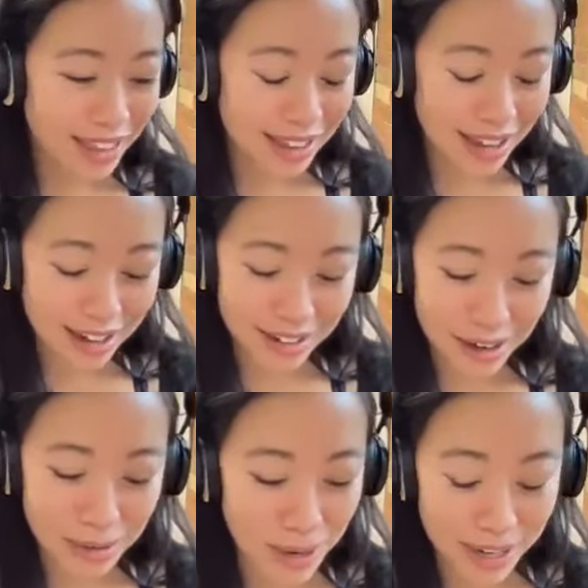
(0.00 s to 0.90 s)
And our,
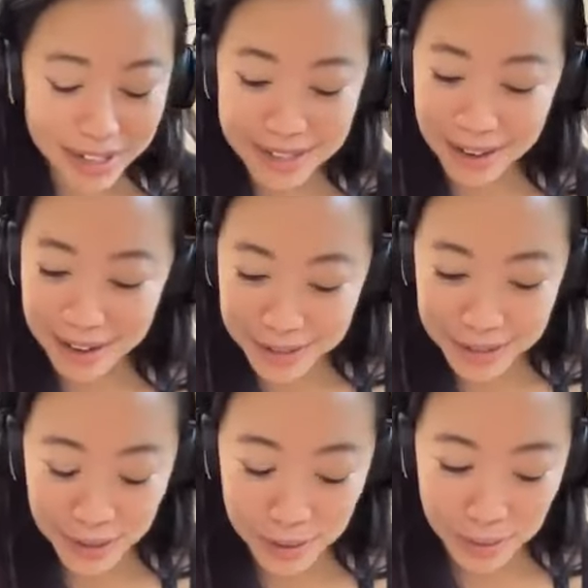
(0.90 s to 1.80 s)
our bodies are
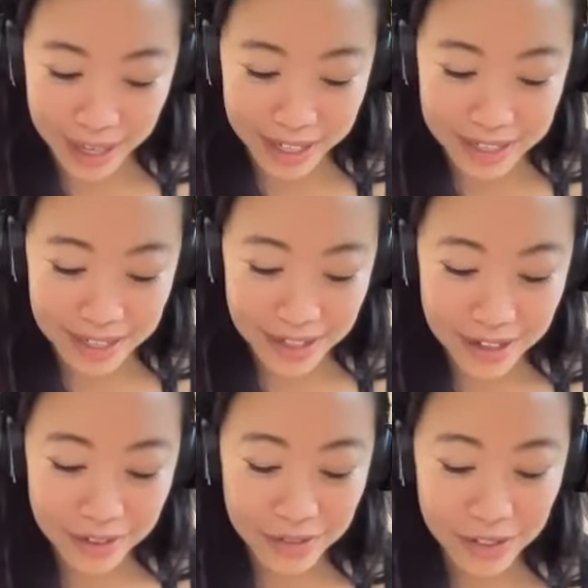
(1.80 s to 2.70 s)
so wise
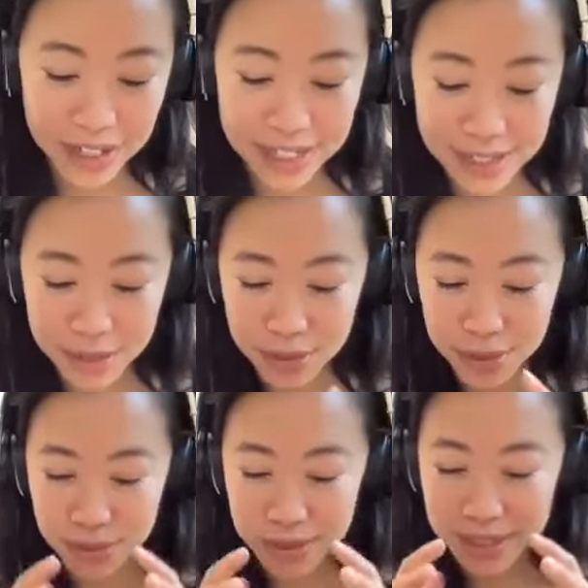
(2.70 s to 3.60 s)
for us
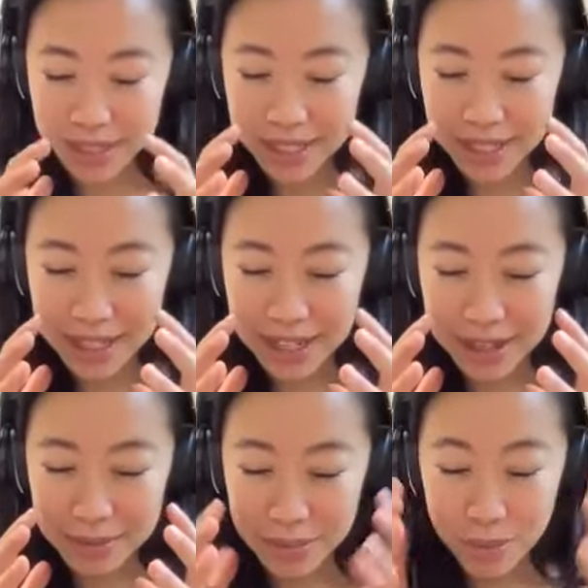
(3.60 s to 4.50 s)
to
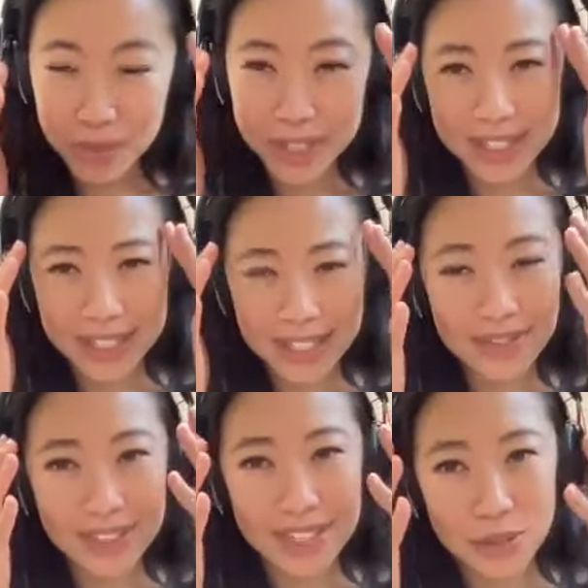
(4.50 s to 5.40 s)
um,
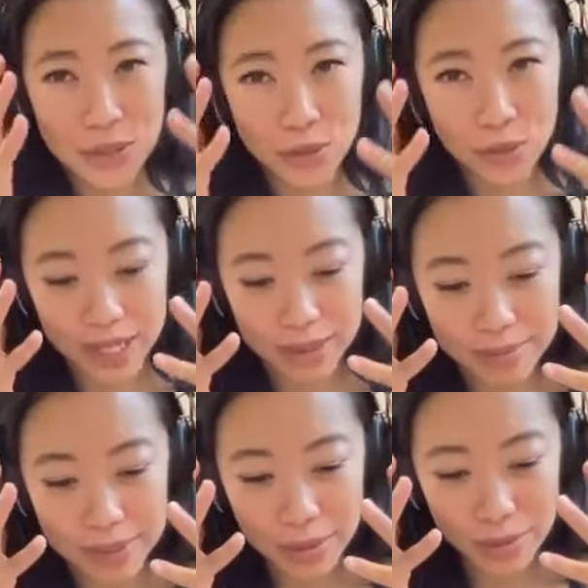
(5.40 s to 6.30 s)
receive these
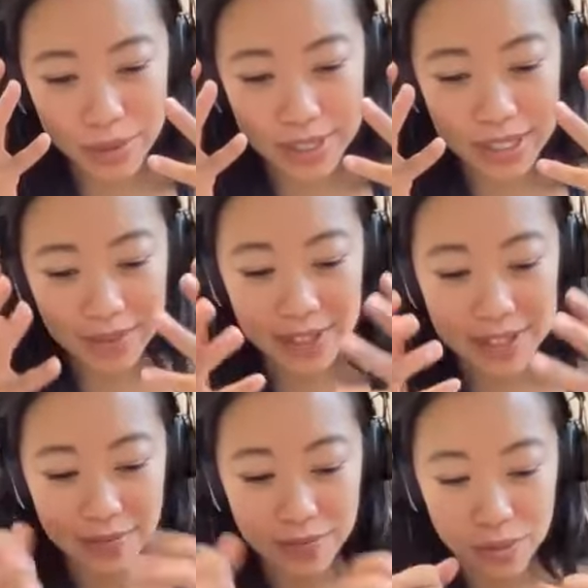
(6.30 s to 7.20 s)
dreams, receive
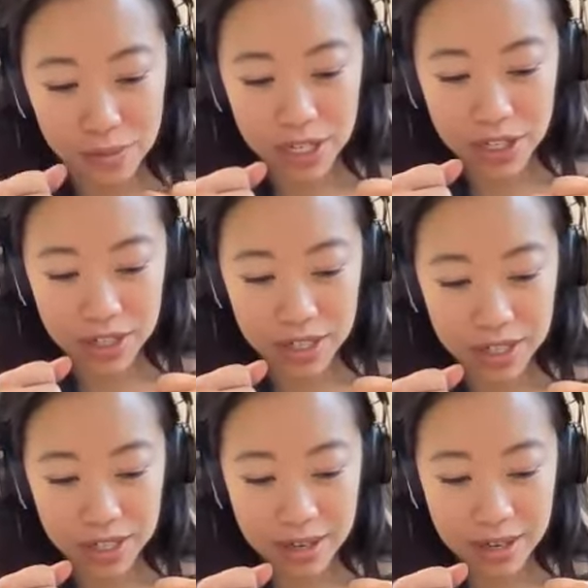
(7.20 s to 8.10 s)
this
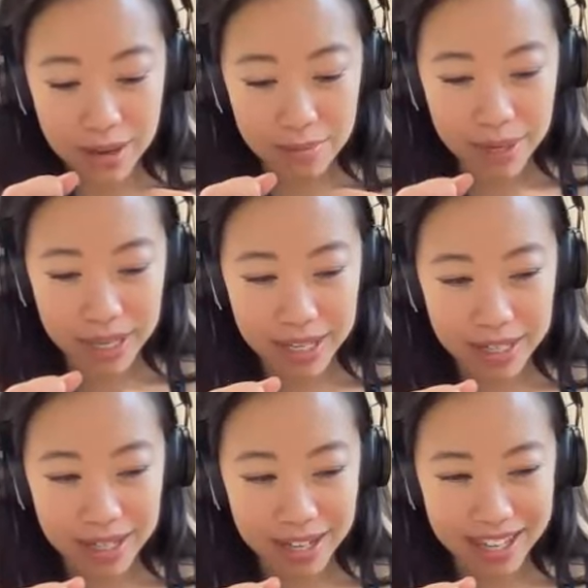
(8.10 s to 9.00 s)
information.
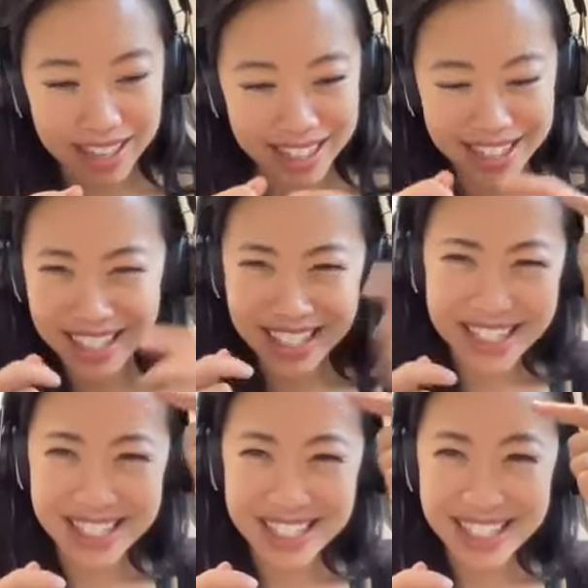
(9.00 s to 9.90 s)
But I think
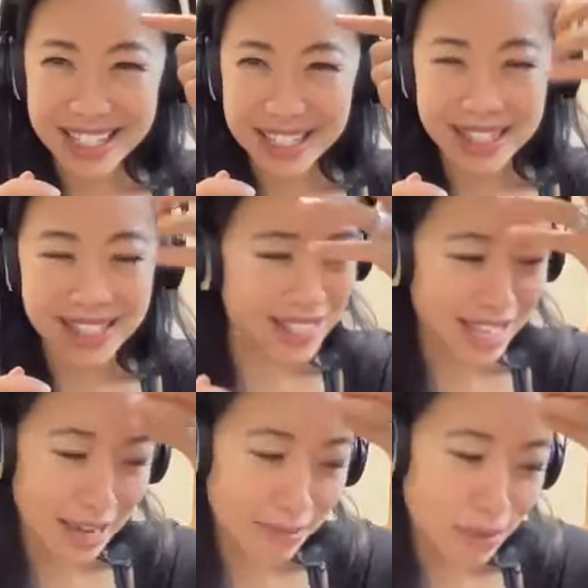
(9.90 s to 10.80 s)
it's the
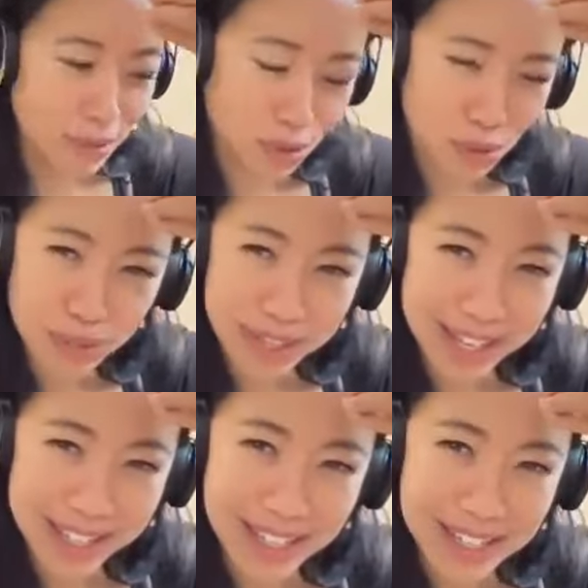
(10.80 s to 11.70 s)
same tool
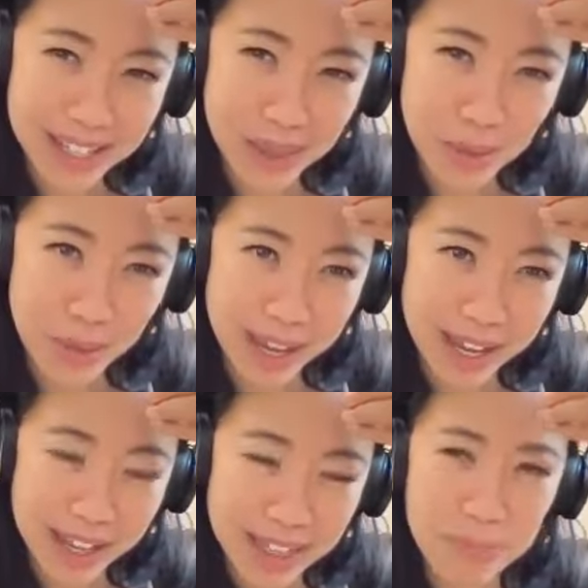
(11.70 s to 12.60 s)
that gets in the
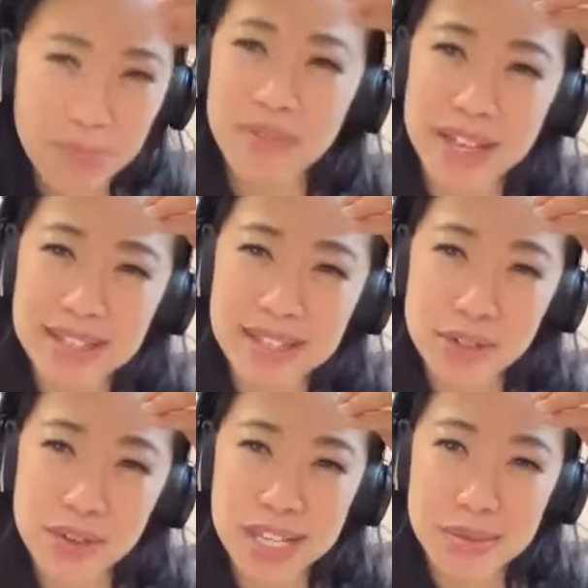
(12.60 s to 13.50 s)
way that prevents the
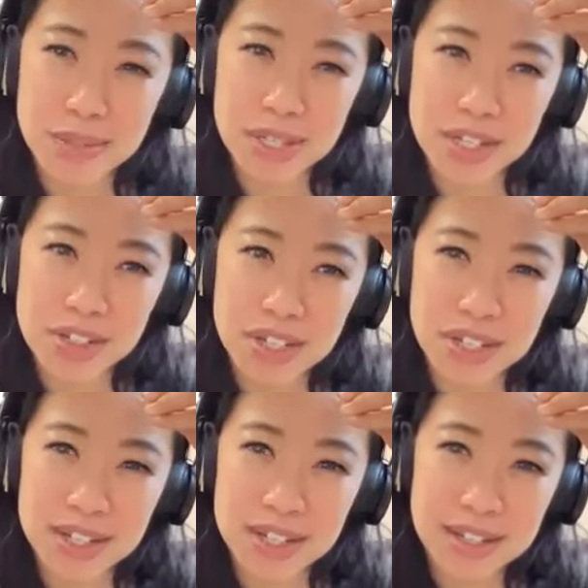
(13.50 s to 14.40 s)
transmutation.